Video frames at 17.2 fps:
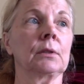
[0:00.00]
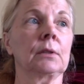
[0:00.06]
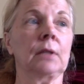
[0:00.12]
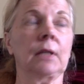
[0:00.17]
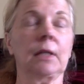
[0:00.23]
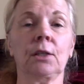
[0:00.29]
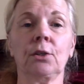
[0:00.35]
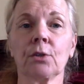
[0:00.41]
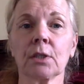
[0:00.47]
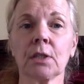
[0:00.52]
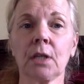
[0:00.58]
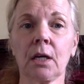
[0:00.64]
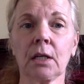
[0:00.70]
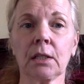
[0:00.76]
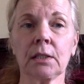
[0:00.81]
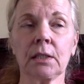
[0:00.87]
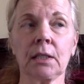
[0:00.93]
Like your
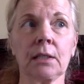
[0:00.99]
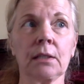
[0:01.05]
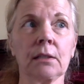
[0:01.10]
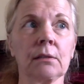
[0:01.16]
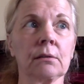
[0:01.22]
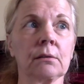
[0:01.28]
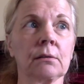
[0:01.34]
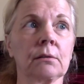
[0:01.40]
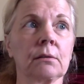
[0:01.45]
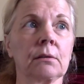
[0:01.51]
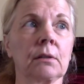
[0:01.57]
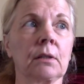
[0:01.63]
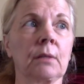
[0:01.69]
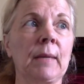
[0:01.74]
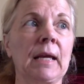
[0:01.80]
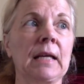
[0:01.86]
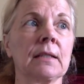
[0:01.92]
dog did,
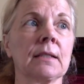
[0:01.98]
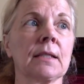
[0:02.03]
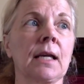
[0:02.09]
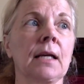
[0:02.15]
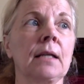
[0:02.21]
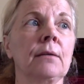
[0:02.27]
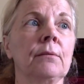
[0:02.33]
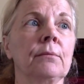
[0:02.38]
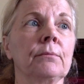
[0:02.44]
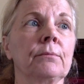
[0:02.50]
the man said.